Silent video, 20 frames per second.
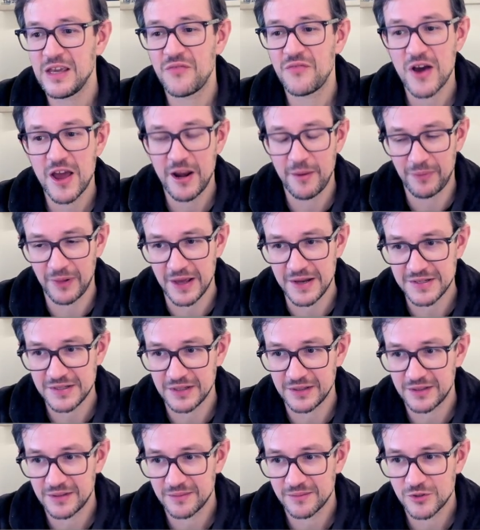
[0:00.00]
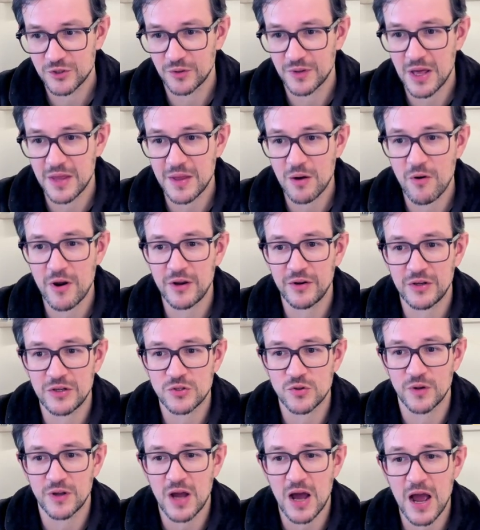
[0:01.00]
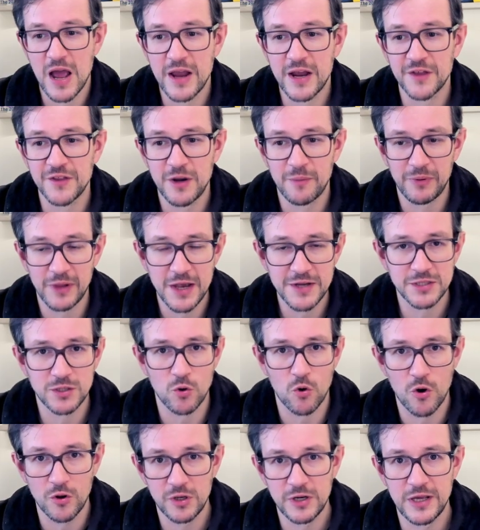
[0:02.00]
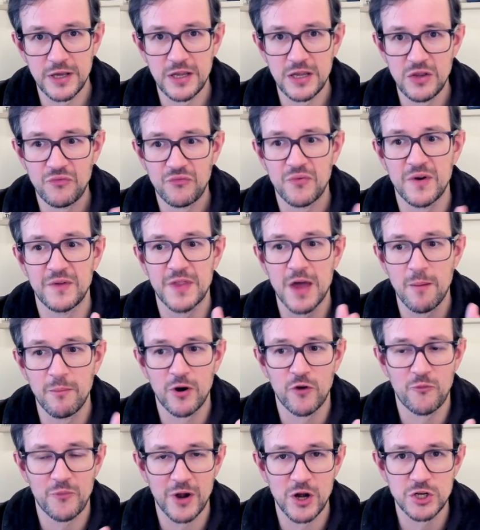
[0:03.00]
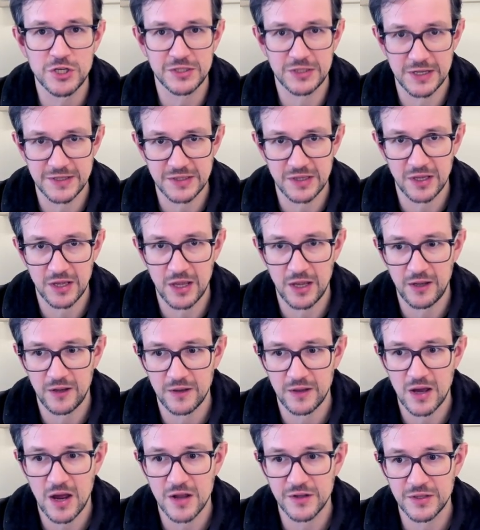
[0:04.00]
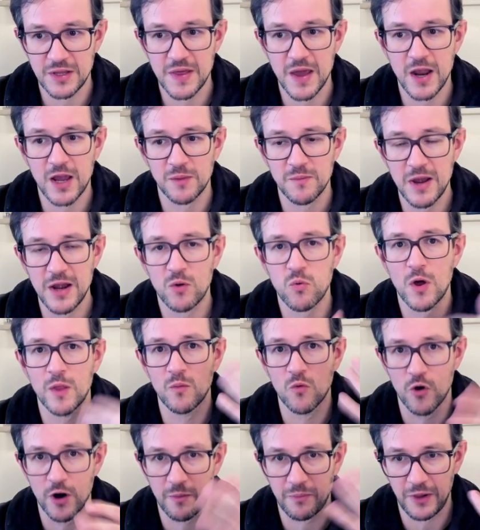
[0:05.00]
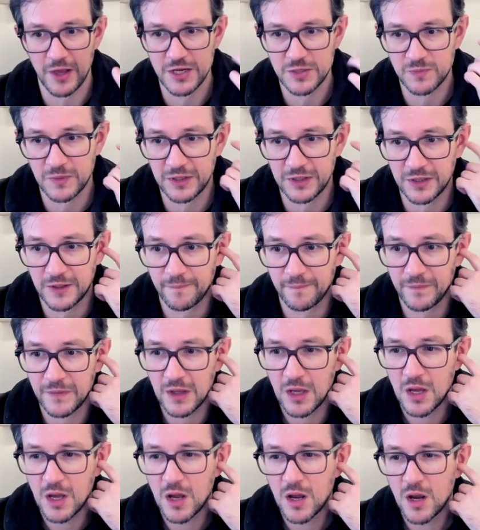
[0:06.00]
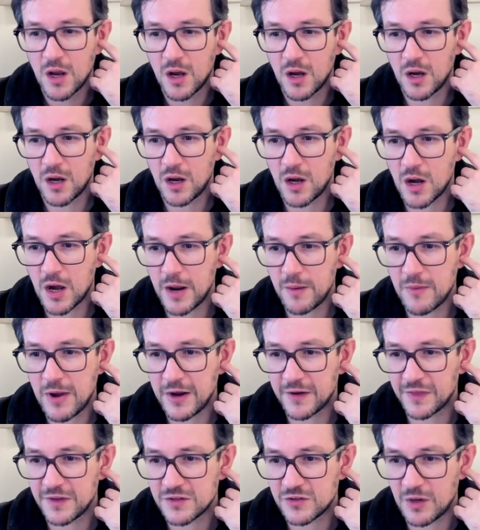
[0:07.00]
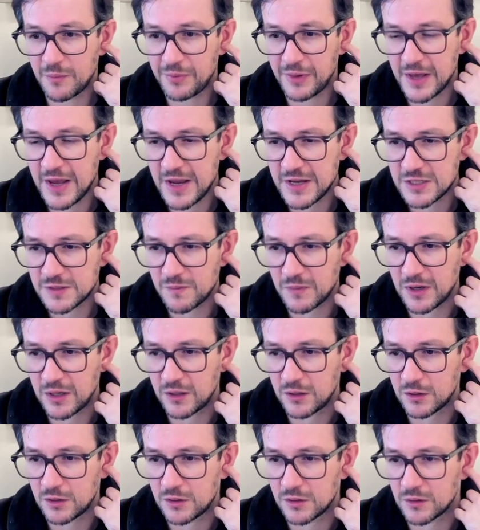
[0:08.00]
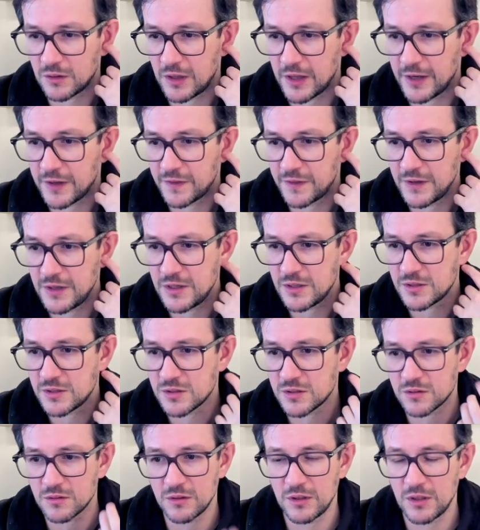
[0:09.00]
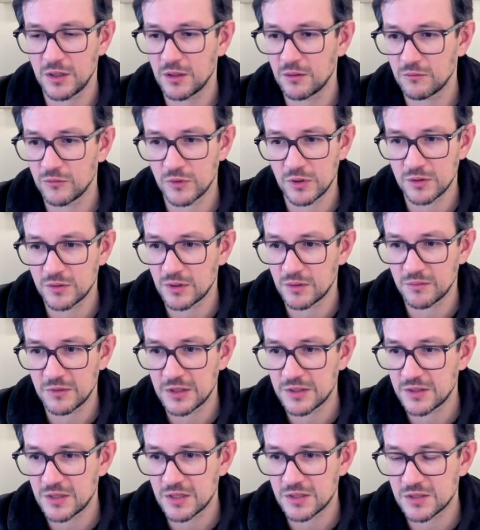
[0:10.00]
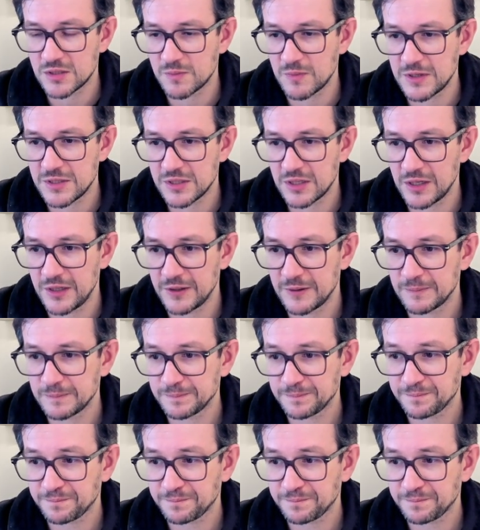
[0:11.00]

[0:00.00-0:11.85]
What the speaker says: If I replace it, so now I can replace it only if number of operations less than k. Then I can make one more replacement. I make this replacement like this, and again, that's basically,